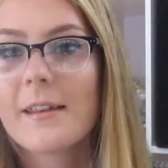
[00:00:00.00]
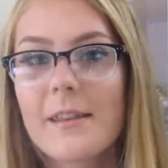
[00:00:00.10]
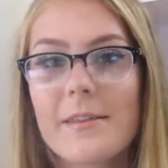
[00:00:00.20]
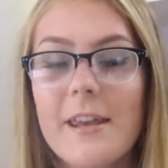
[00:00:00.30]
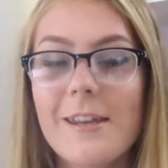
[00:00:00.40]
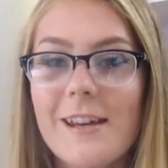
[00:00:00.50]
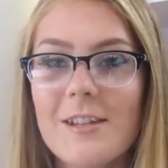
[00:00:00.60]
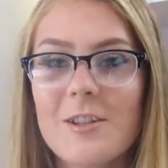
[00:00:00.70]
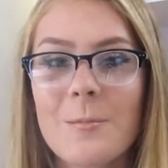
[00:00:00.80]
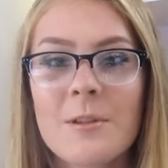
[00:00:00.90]
Thank you
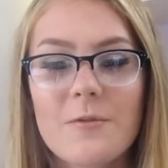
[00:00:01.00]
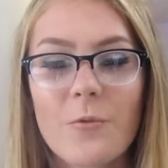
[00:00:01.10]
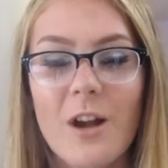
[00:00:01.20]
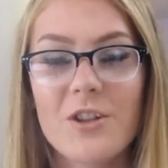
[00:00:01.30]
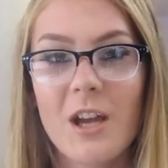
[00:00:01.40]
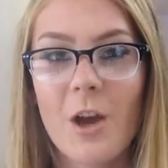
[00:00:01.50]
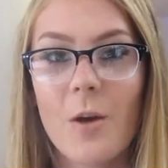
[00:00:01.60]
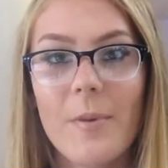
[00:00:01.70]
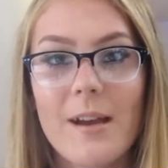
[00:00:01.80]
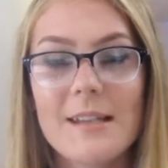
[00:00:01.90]
guys so much for watching. I
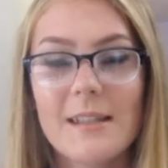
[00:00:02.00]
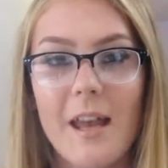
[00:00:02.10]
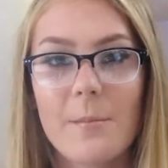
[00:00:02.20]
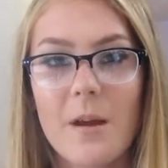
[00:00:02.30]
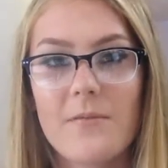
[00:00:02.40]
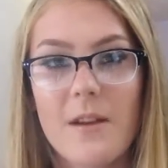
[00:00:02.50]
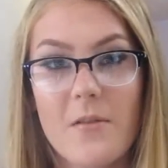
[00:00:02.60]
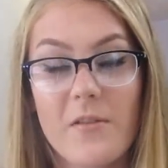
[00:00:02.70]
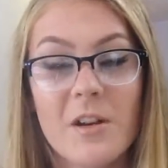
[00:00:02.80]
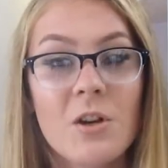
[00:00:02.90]
hope you guys liked my
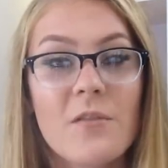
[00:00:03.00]
favorite video.